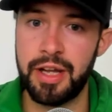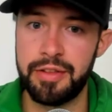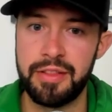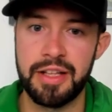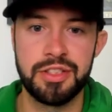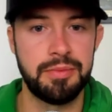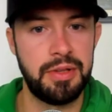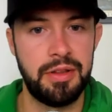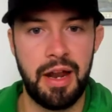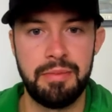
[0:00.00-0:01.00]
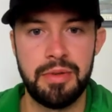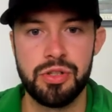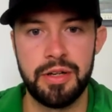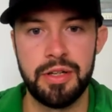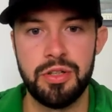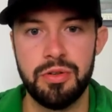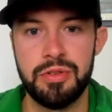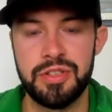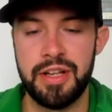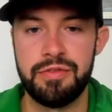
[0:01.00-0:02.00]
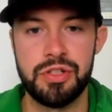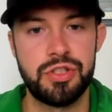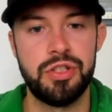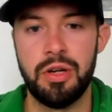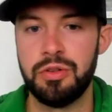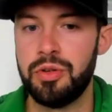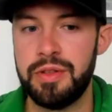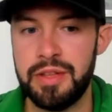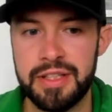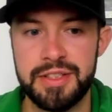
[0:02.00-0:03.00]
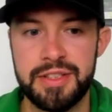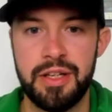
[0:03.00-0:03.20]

I think that's something that I've been trying to do instead of just, you know, doing this.